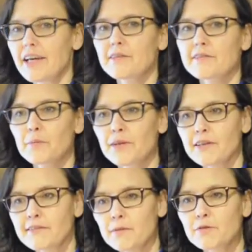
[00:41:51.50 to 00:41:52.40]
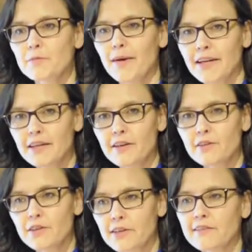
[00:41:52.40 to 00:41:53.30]
if somebody is symptomatic, I'll
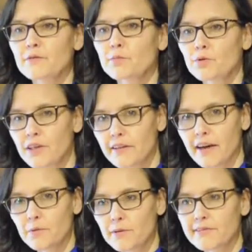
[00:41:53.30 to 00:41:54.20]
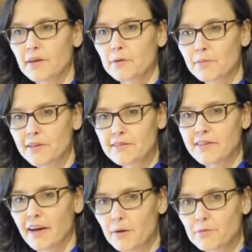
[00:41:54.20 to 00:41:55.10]
look at supporting that with supplements
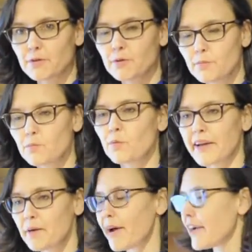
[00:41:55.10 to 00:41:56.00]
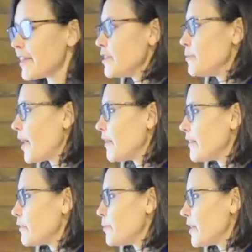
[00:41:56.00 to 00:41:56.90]
to help to bring it back into
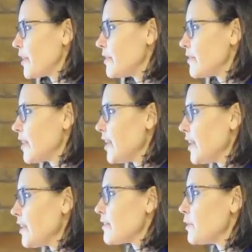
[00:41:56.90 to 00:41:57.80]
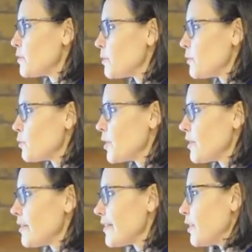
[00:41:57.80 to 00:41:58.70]
balance, because symptoms
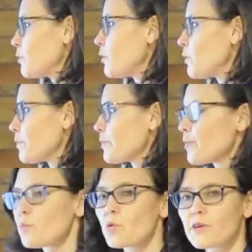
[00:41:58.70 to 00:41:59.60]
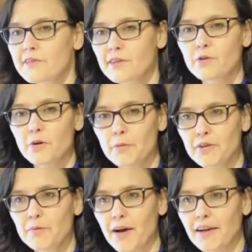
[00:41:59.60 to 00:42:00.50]
will worsen
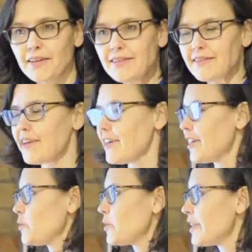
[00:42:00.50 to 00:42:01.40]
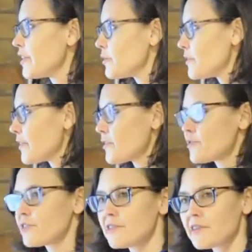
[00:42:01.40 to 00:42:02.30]
hormone imbalance, it will increase estrogen